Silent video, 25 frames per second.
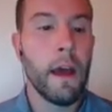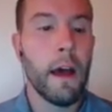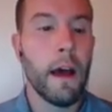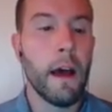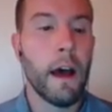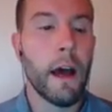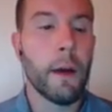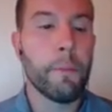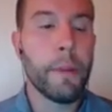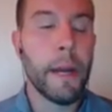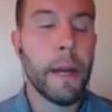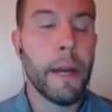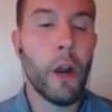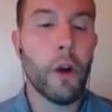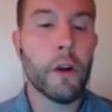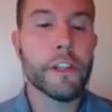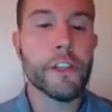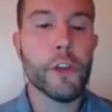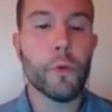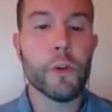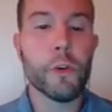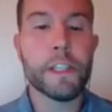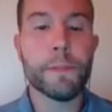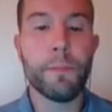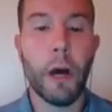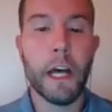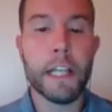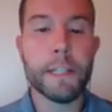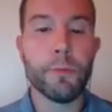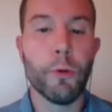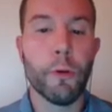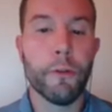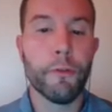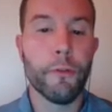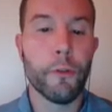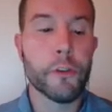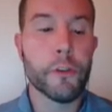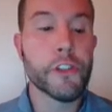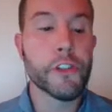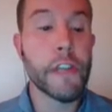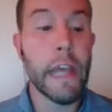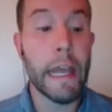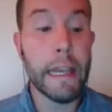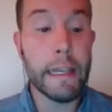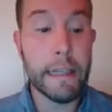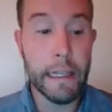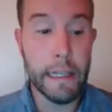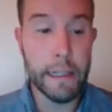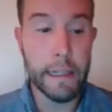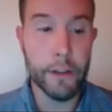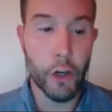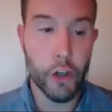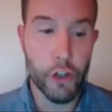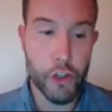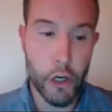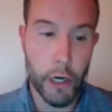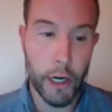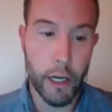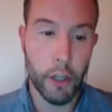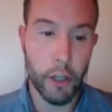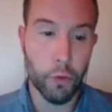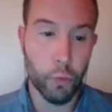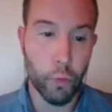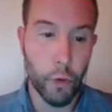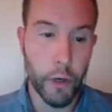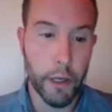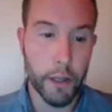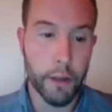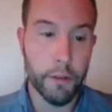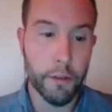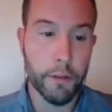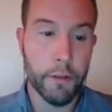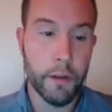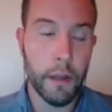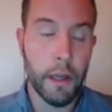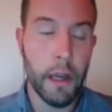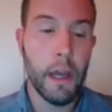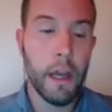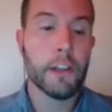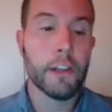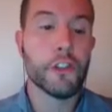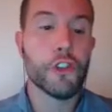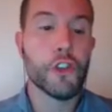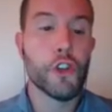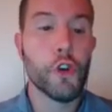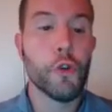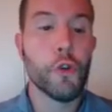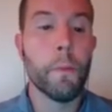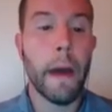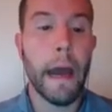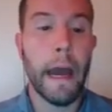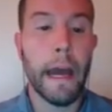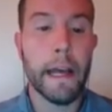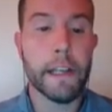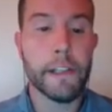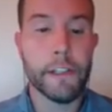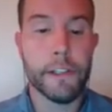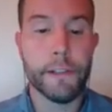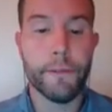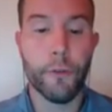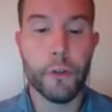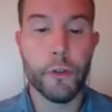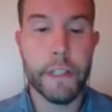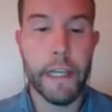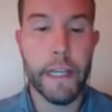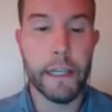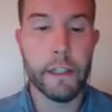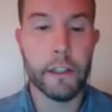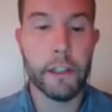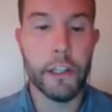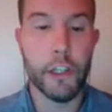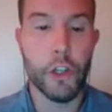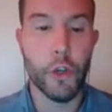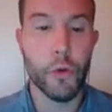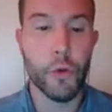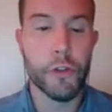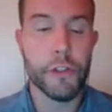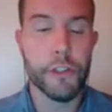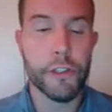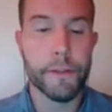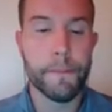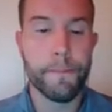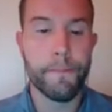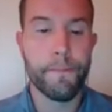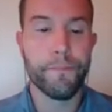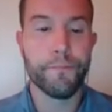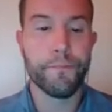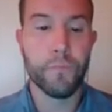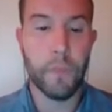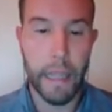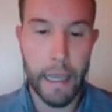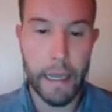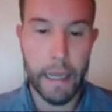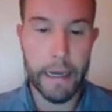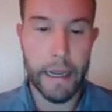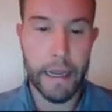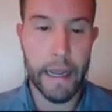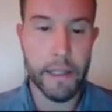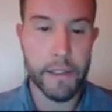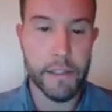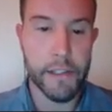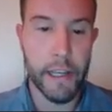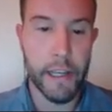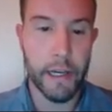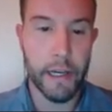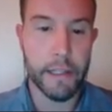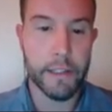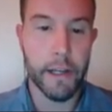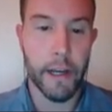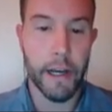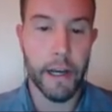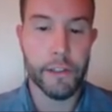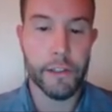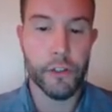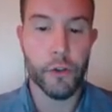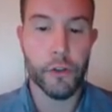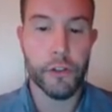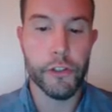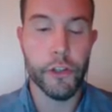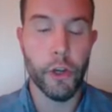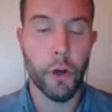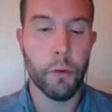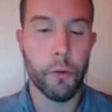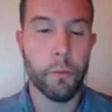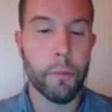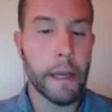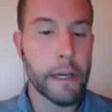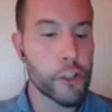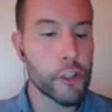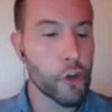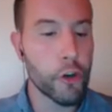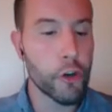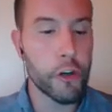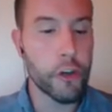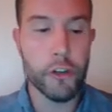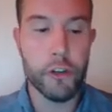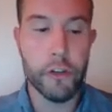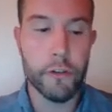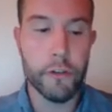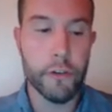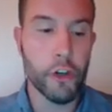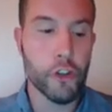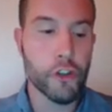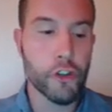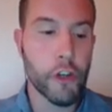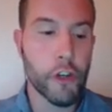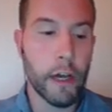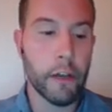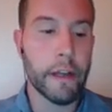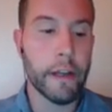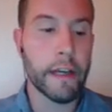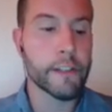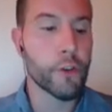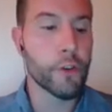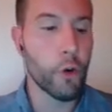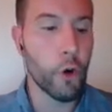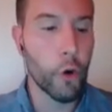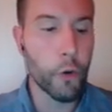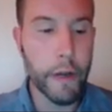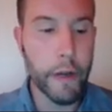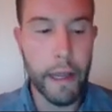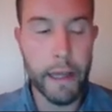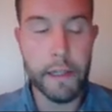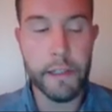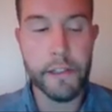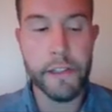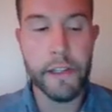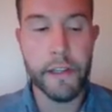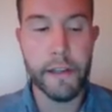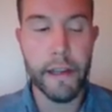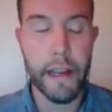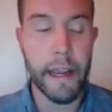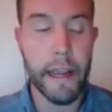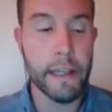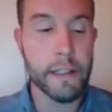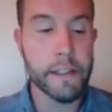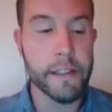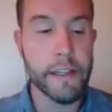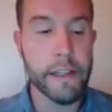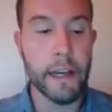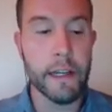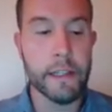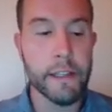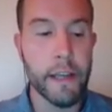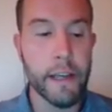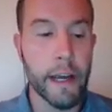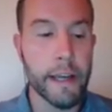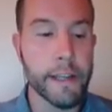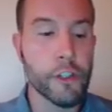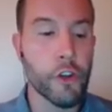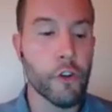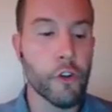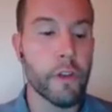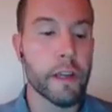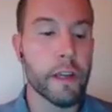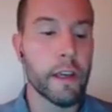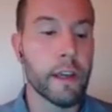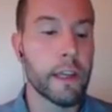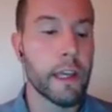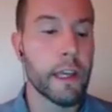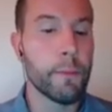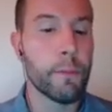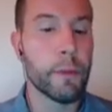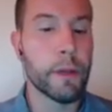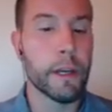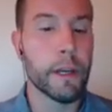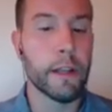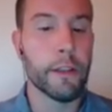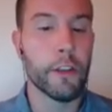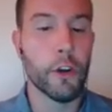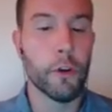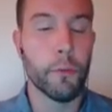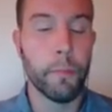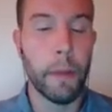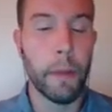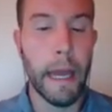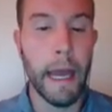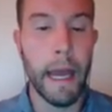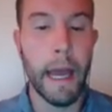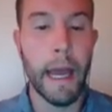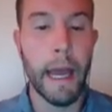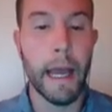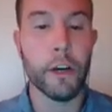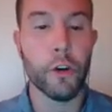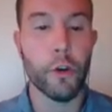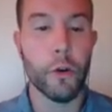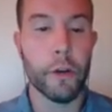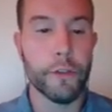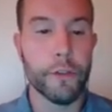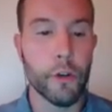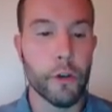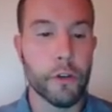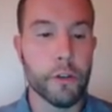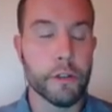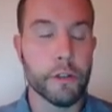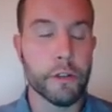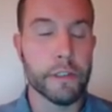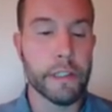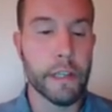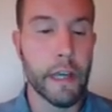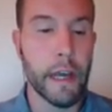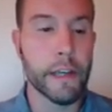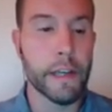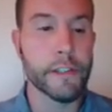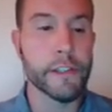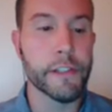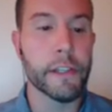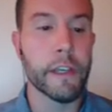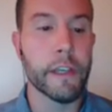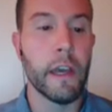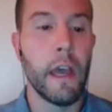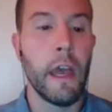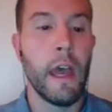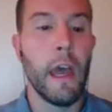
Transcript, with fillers: Uh, parents are responsible for sending their child with two masks for daily use, and hand sanitizer. So make sure your, your child has their own hand, hand sanitizer. They can keep it in their bag or at their desk.